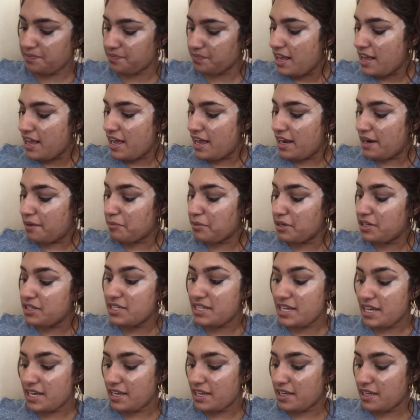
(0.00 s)
And I'm going
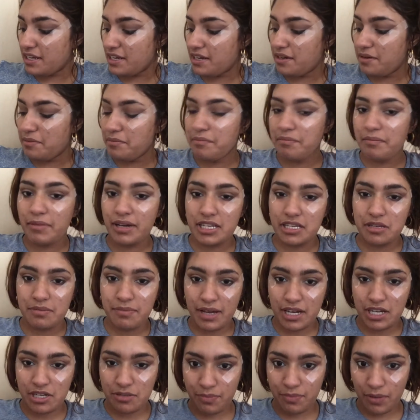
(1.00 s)
to take my
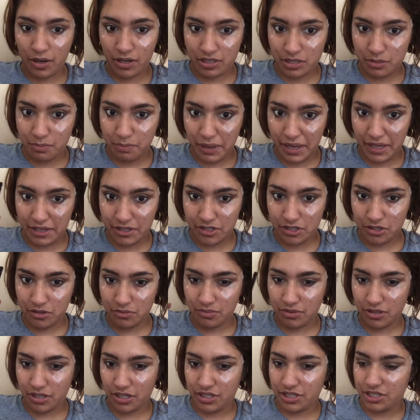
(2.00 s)
Smashbox pencil
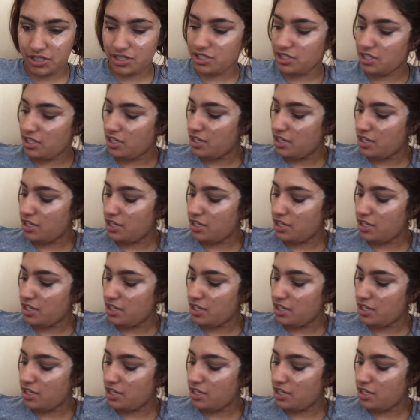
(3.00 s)
brush.